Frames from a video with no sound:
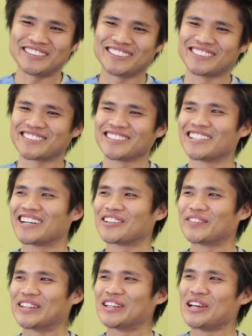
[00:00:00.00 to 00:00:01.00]
there's a lot.
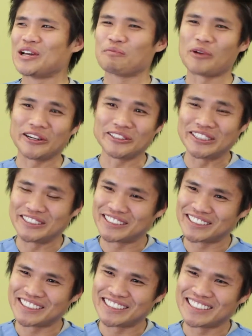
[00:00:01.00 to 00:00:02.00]
I mean,
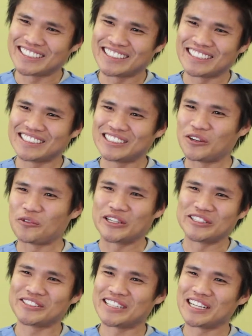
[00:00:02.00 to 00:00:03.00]
parties. So
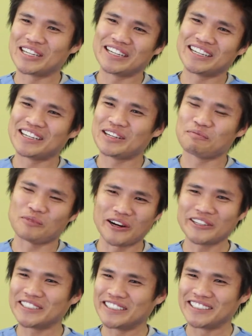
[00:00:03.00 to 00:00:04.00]
when you say
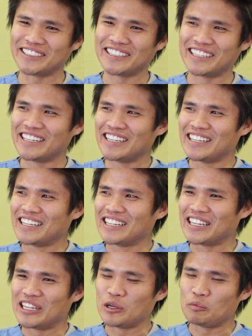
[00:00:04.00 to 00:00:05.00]
party,
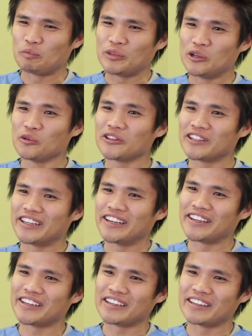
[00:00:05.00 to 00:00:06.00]
you would
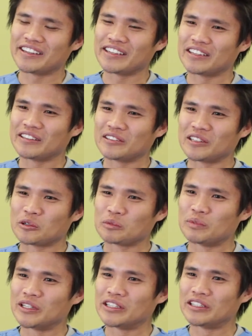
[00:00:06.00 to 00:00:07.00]
think there
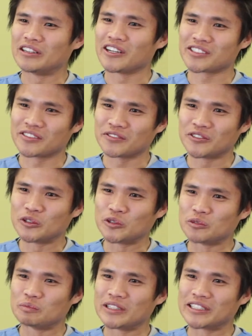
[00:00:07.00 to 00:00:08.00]
would be lots of
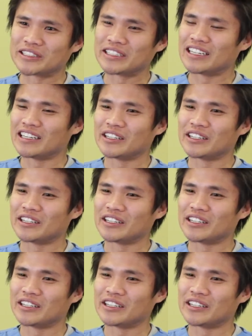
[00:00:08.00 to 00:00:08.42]
food, but